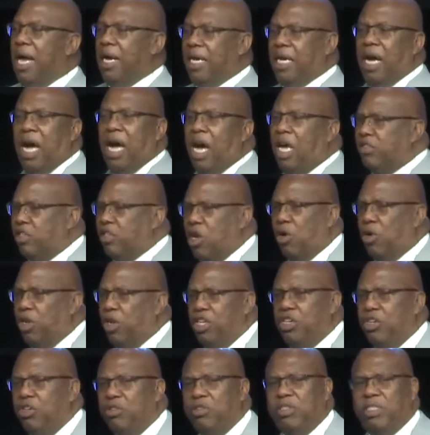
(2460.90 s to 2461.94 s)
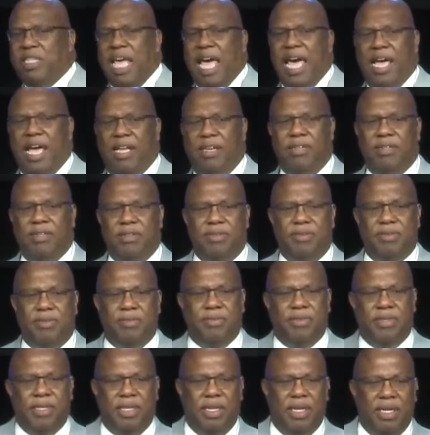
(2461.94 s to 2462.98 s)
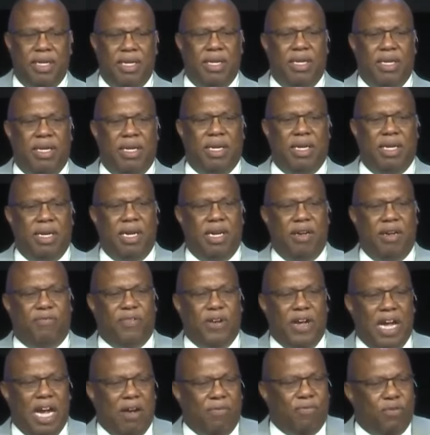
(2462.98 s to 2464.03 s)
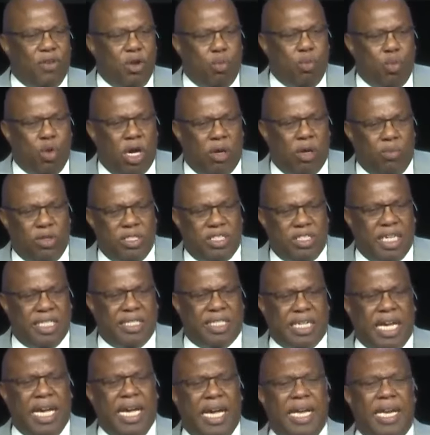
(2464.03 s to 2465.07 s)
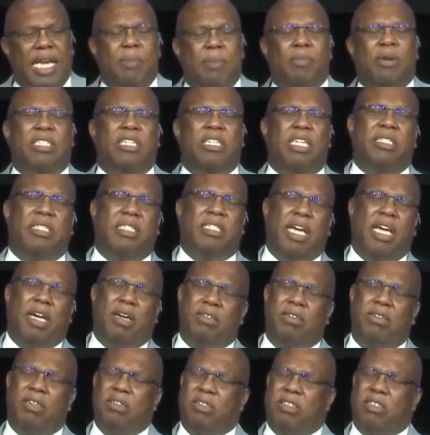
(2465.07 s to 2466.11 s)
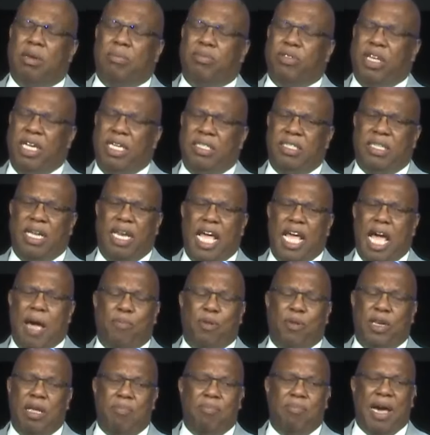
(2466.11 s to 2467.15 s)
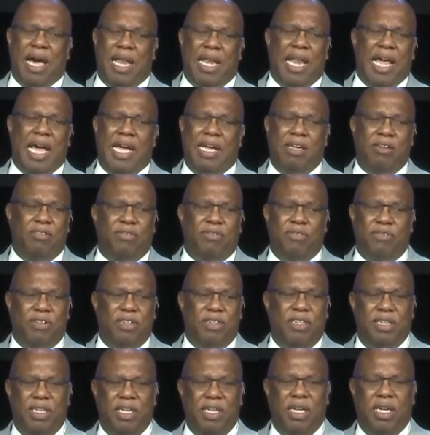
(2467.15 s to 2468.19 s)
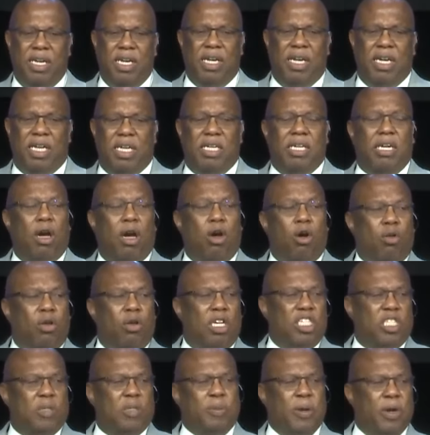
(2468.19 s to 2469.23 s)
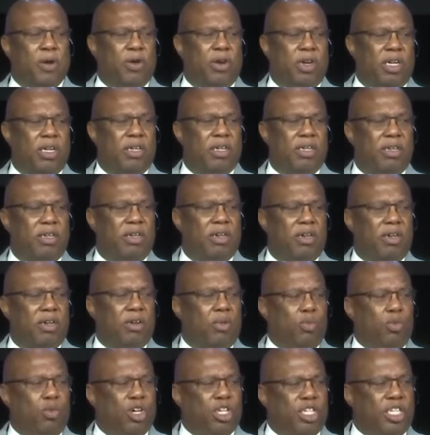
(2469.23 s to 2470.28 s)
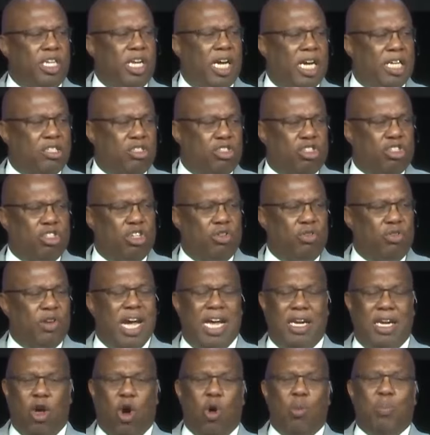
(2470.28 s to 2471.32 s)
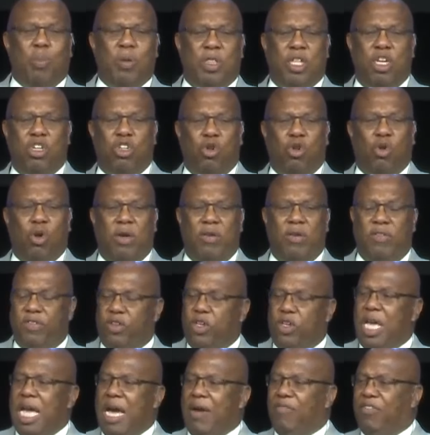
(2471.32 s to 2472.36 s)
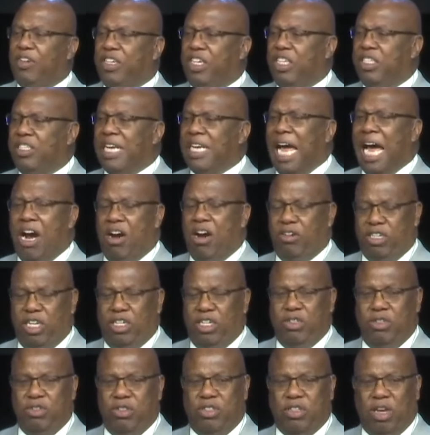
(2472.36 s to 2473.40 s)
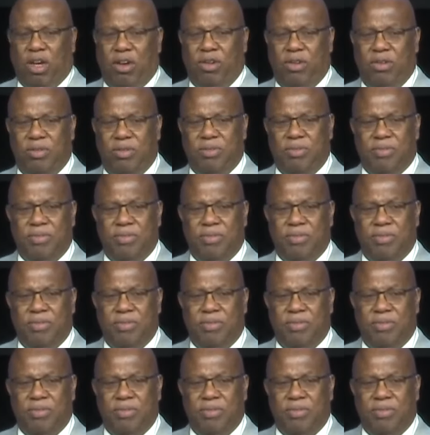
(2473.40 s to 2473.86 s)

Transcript: God's going to use that. If everyone would just say, hey, let me just tell you some things that happened in my life, the Holy Spirit will nudge you and open the door if you have a desire to do so.